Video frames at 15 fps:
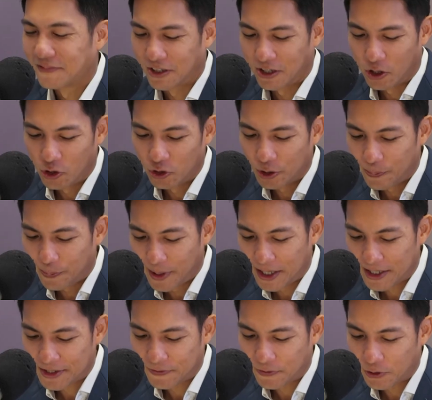Right, all the
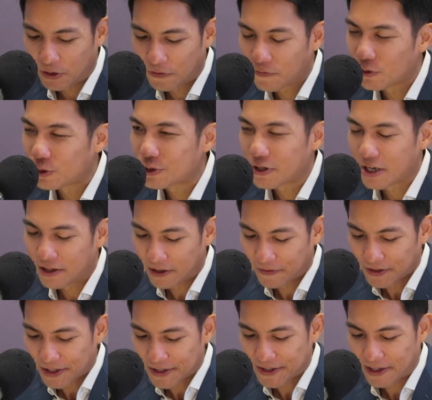best for your future
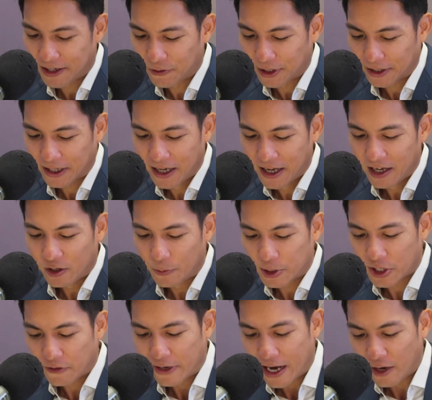endeavors, Eric. We're
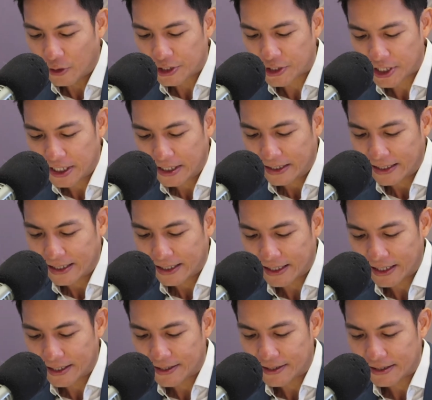chatting with Eric Chia. He
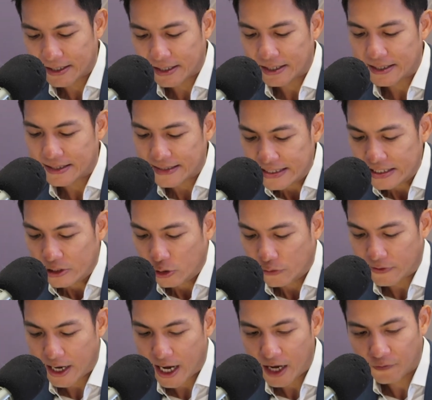is the CEO
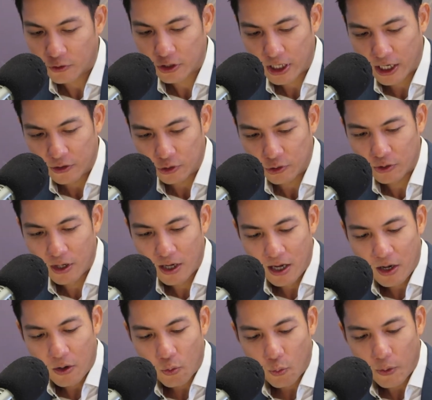of Advocado,
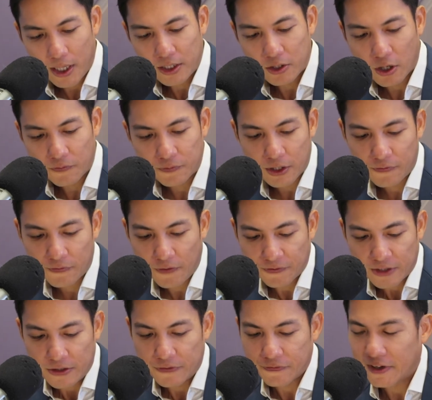one of the
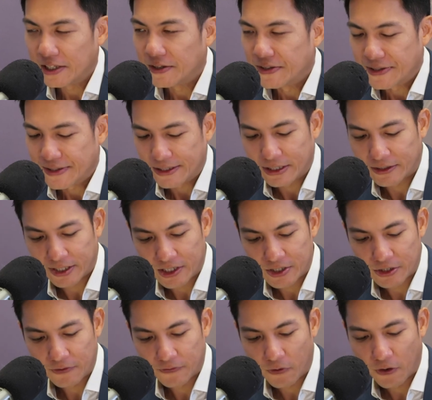15 finalists in
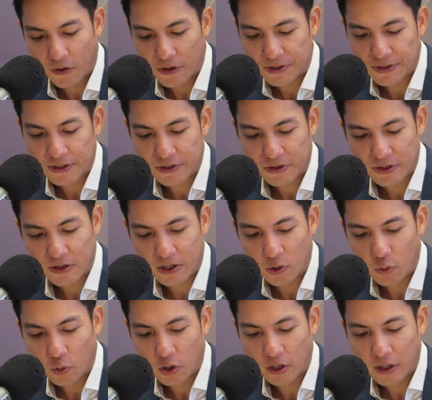contention for this year's
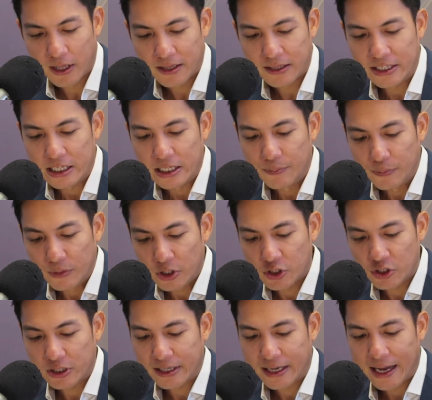award, the
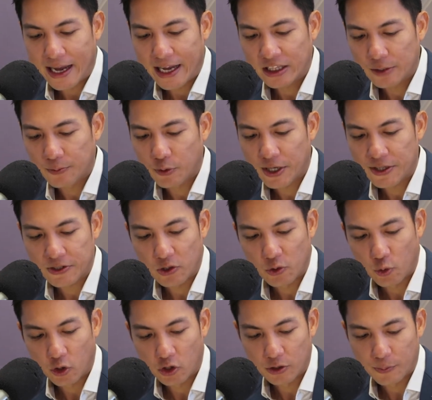Emerging Enterprise
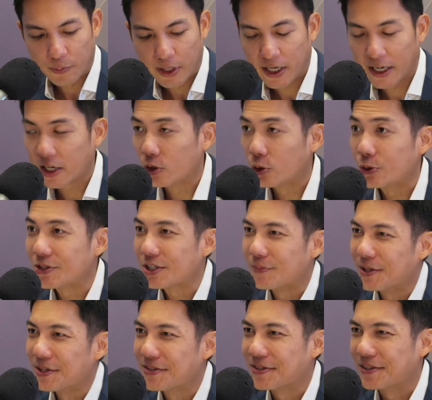Award by
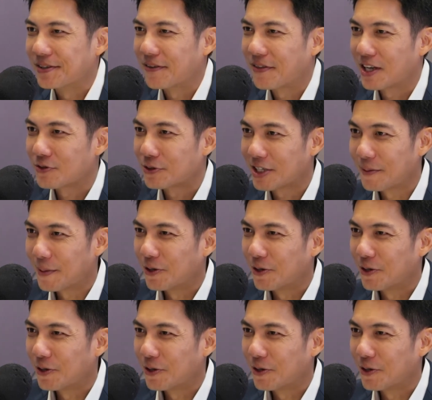OCBC. Thanks for your time,